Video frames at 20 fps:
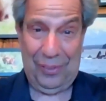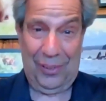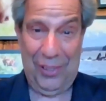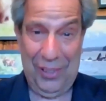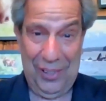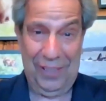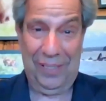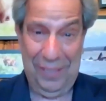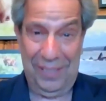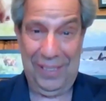
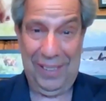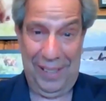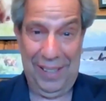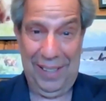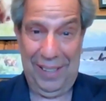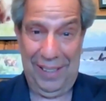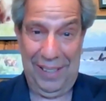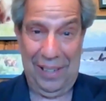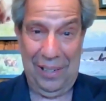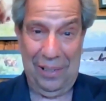for,
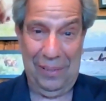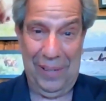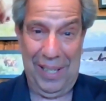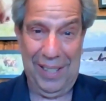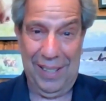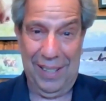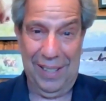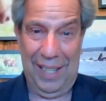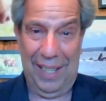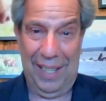
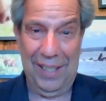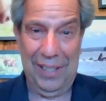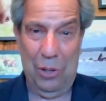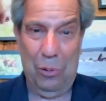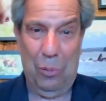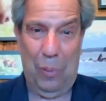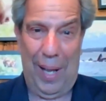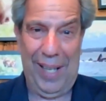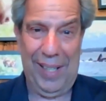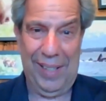
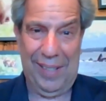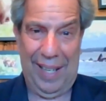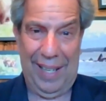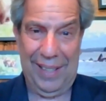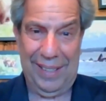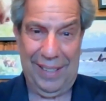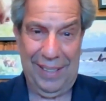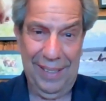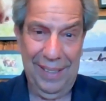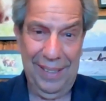in the way
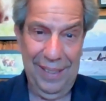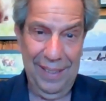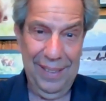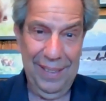that